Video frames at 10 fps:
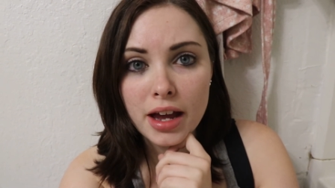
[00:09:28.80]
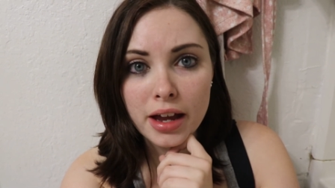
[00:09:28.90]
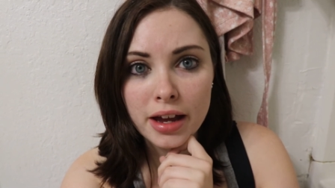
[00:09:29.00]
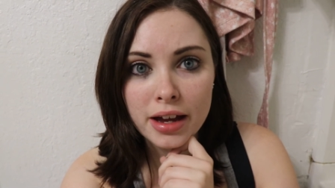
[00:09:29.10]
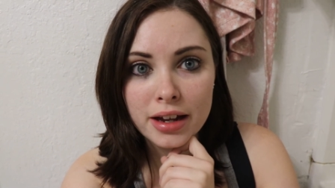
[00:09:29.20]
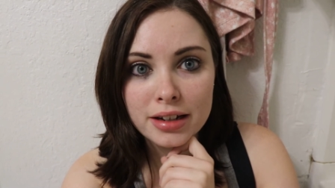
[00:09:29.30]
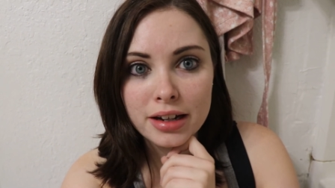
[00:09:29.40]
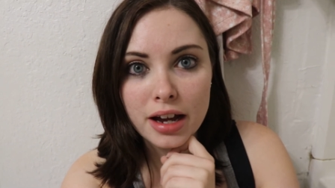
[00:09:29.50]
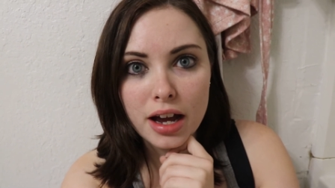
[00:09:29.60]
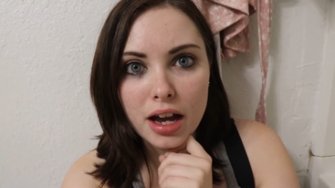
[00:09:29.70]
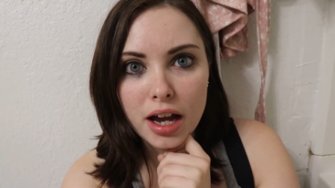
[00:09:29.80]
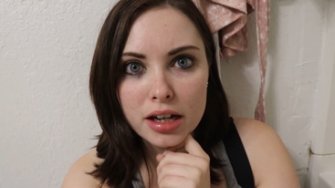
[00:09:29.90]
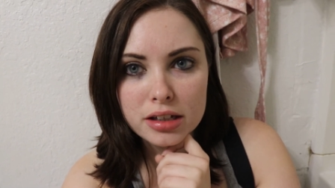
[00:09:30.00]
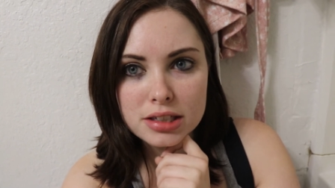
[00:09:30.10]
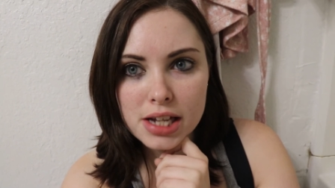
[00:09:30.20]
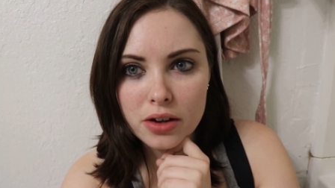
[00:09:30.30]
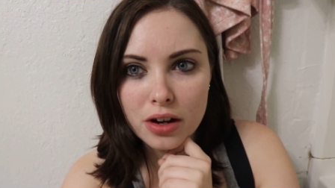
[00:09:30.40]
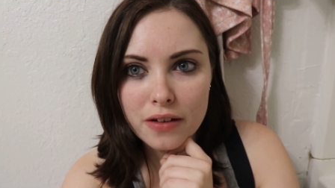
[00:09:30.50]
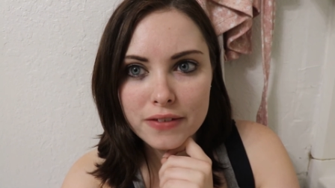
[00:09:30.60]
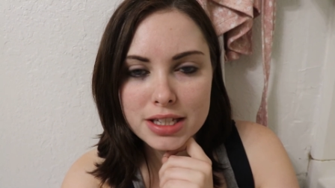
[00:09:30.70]
And I look
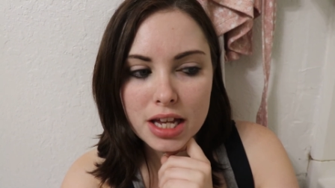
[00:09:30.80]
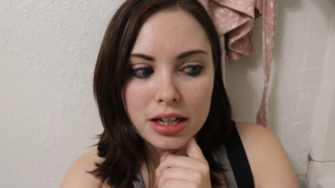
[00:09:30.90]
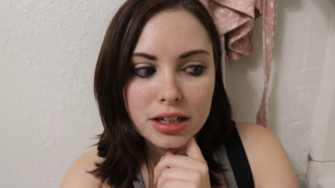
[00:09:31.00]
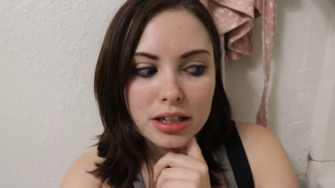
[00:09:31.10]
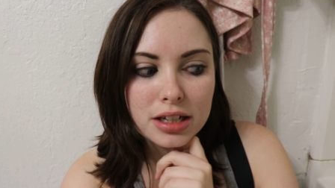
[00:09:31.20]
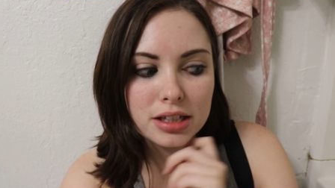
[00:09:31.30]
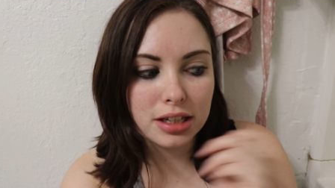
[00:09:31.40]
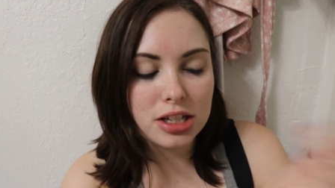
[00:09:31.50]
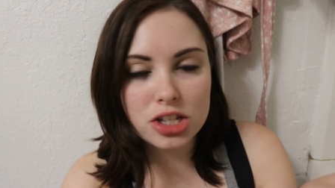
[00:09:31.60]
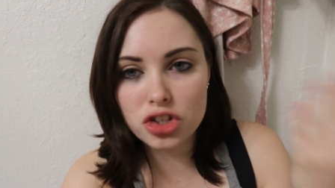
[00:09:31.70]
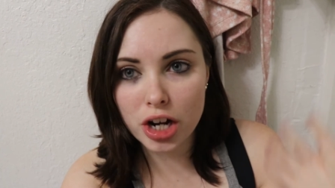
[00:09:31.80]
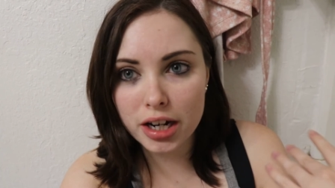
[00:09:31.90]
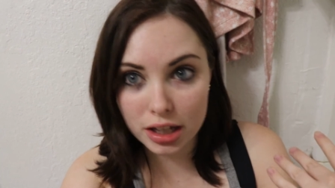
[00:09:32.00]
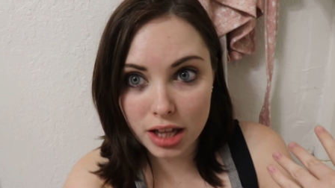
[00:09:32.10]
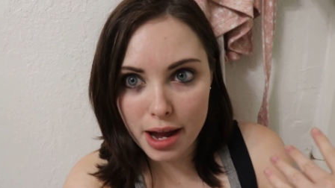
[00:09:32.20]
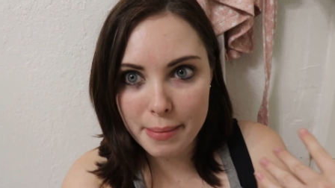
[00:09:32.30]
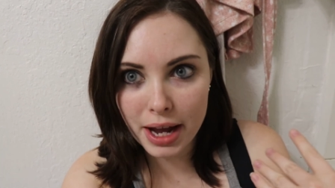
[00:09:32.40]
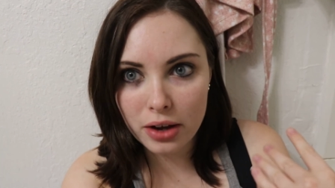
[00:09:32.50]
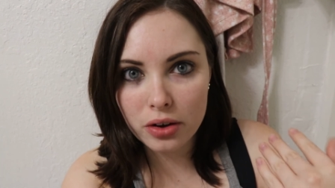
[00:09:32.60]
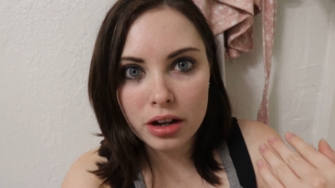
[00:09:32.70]
down all of a sudden and he, because he's trying to climb
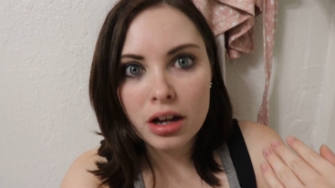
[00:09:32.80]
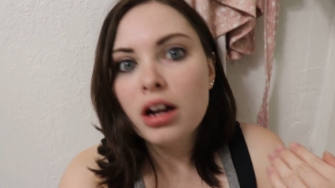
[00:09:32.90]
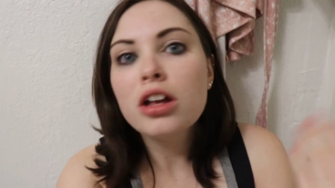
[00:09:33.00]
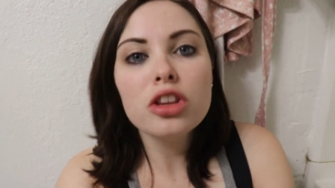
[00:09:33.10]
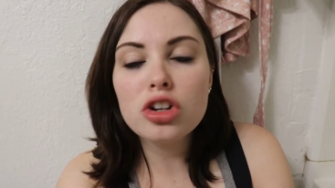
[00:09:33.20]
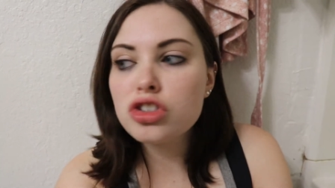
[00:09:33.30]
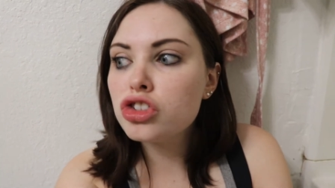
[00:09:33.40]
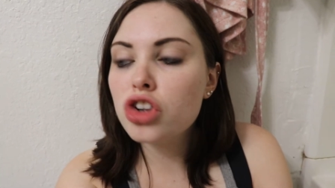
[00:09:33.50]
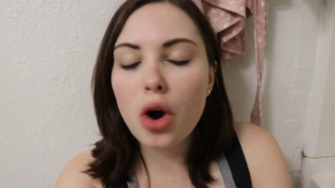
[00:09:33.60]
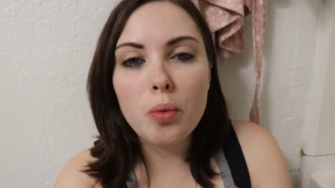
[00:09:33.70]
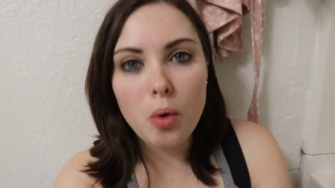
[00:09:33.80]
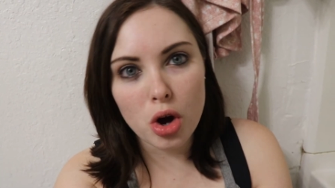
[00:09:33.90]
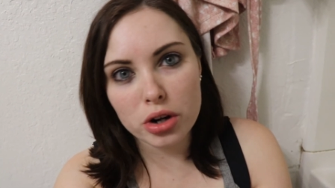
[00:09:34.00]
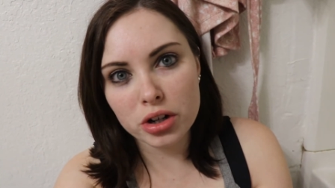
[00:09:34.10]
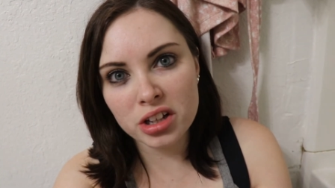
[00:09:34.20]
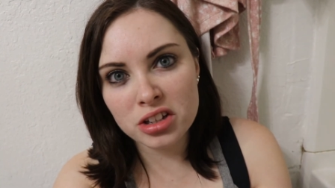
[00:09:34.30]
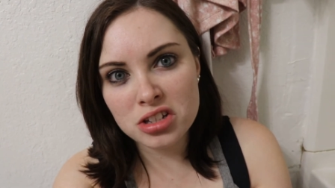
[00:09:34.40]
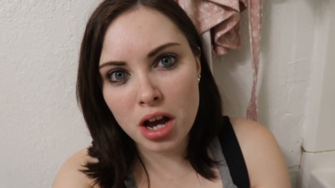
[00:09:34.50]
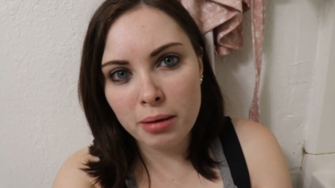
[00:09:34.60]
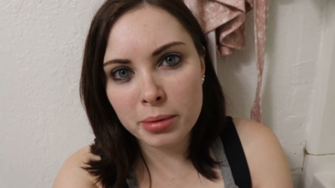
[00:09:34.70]
out, there's no water in
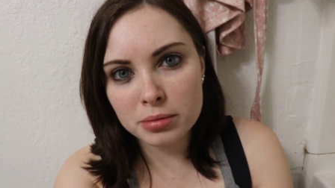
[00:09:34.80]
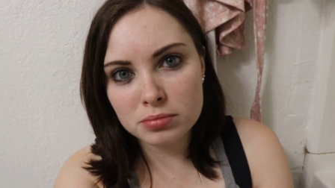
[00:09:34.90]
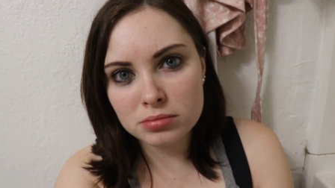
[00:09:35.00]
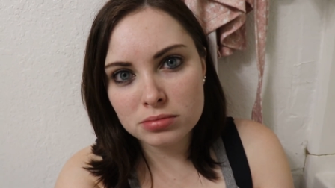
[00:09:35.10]
the tub